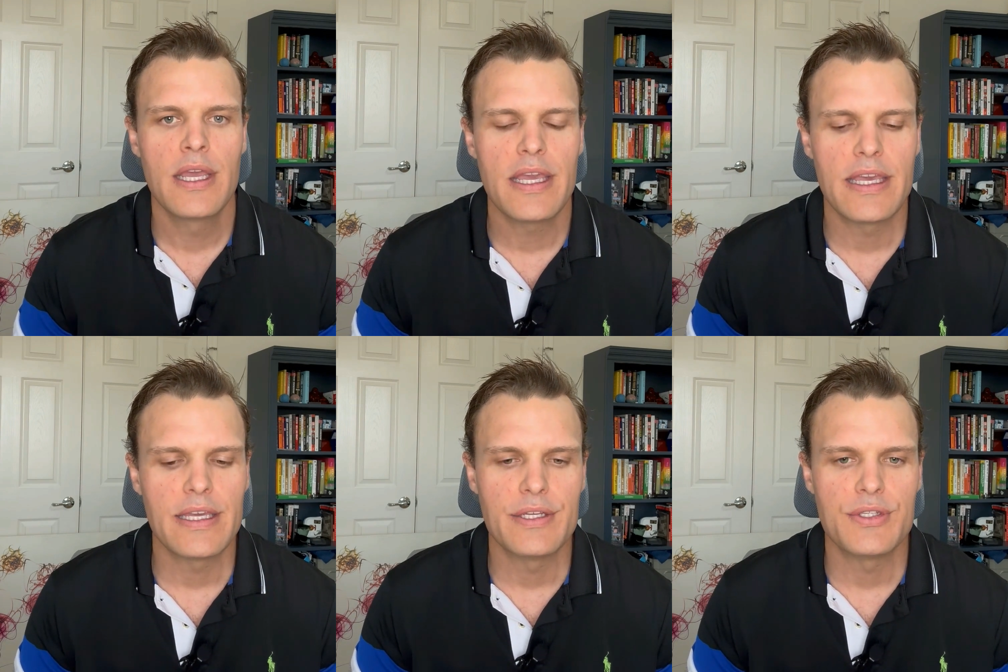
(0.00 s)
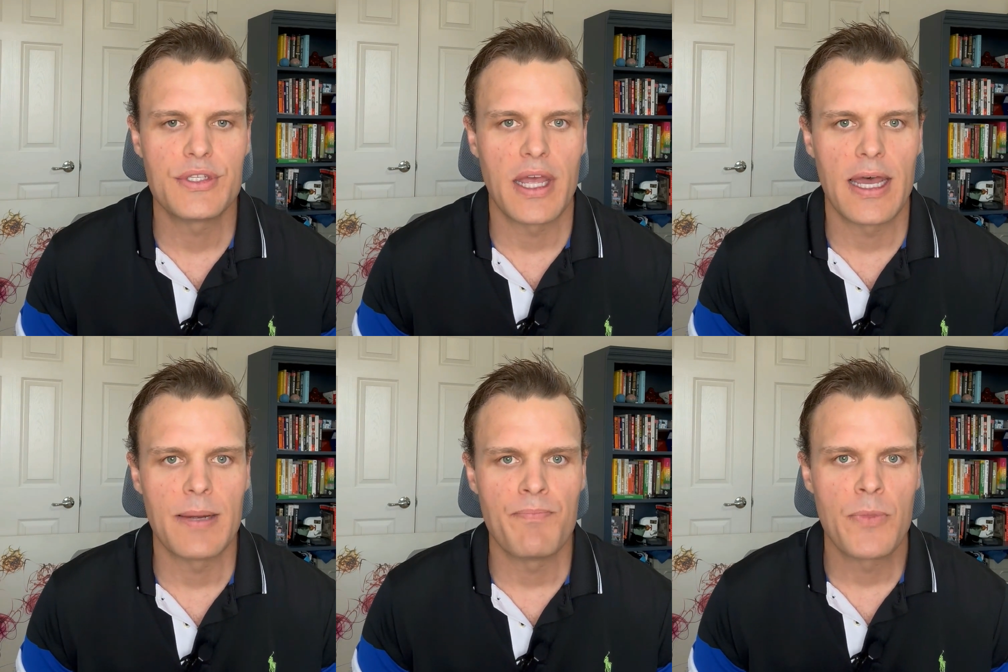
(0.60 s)
is
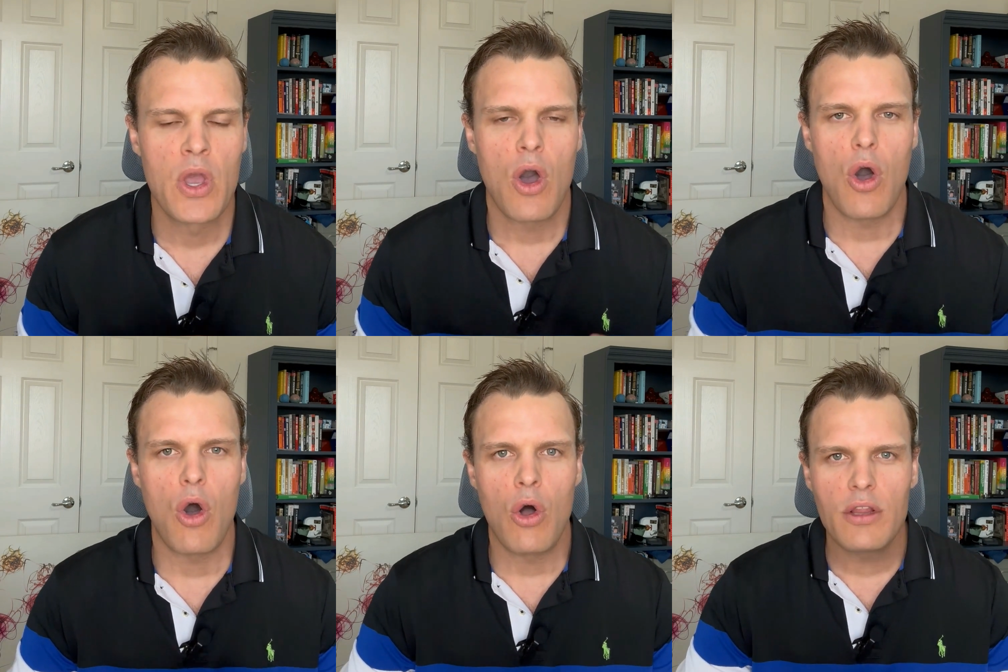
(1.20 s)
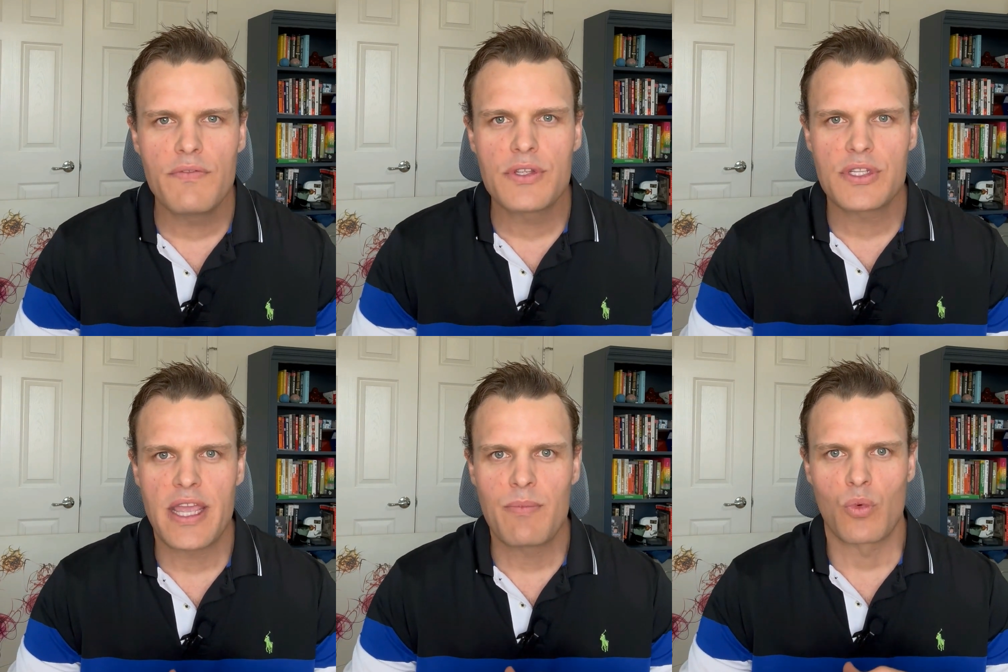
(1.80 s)
all of the
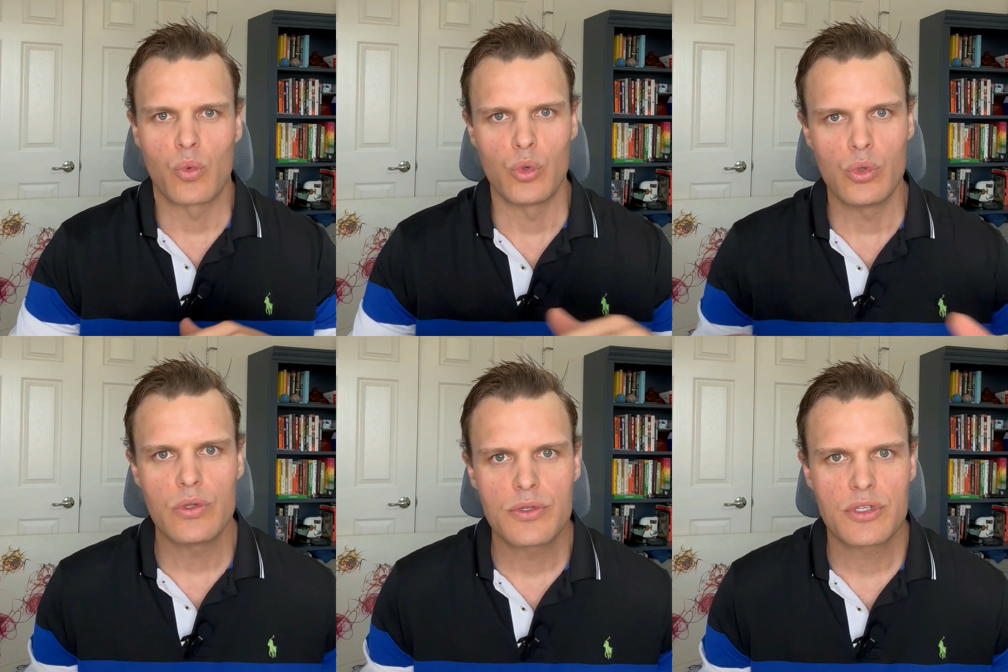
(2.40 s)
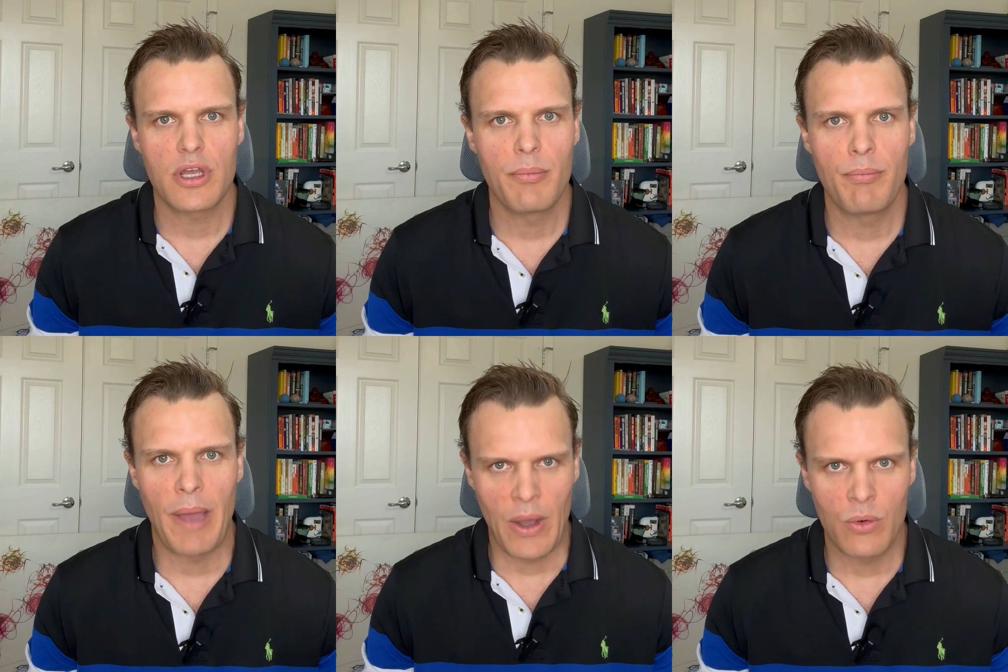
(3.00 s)
same rules
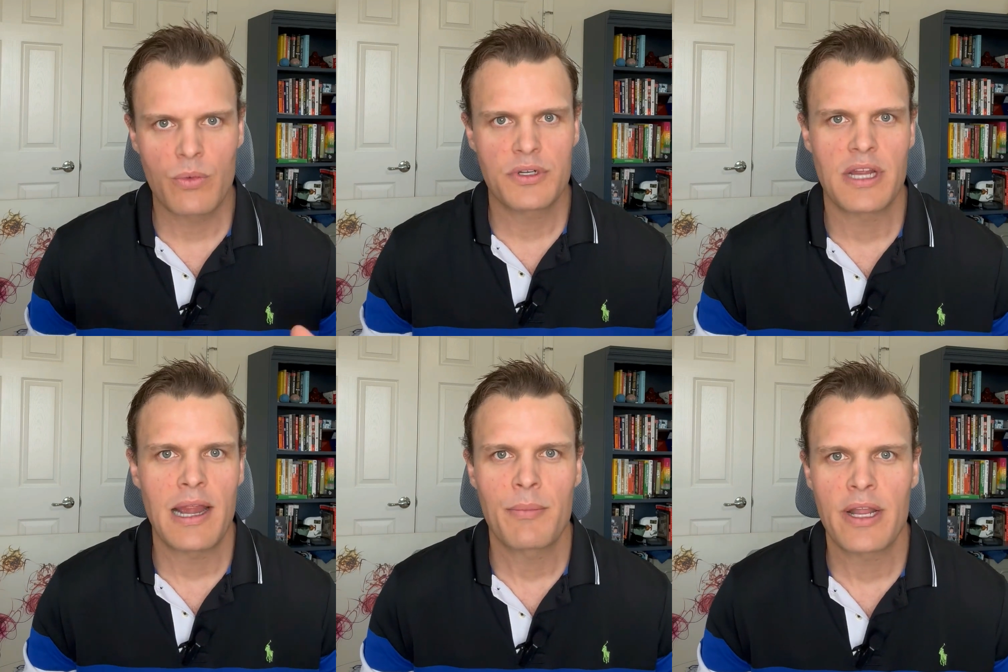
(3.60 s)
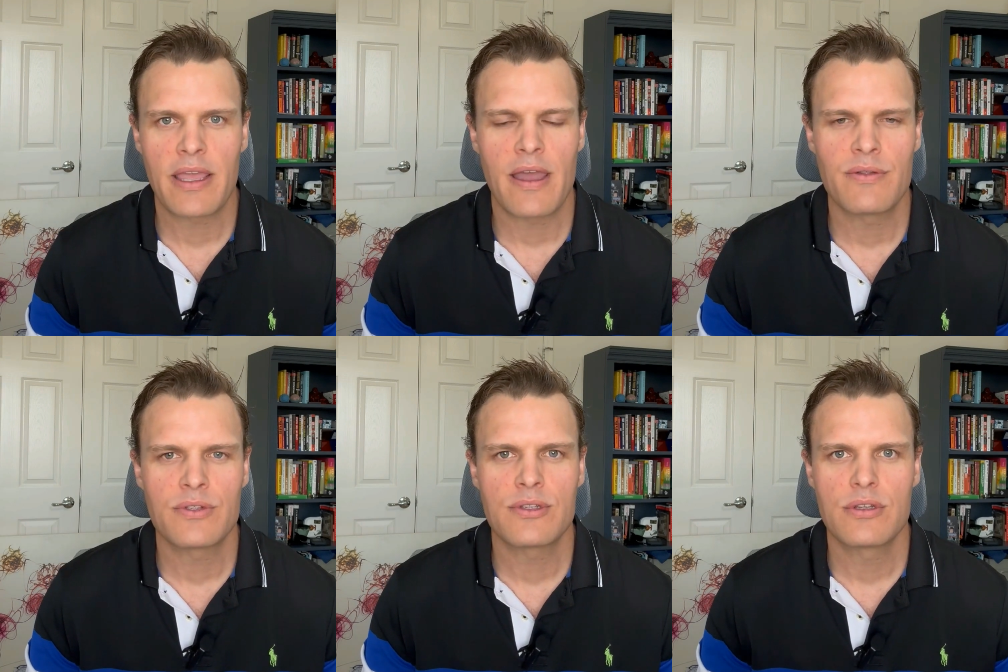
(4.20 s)
about retirement
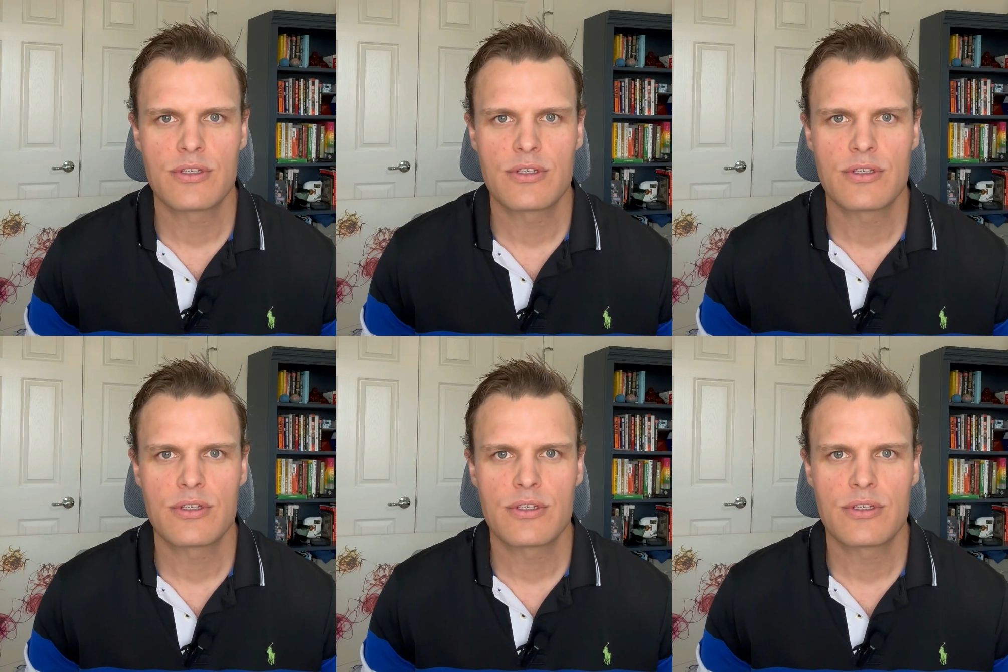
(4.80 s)
accounts.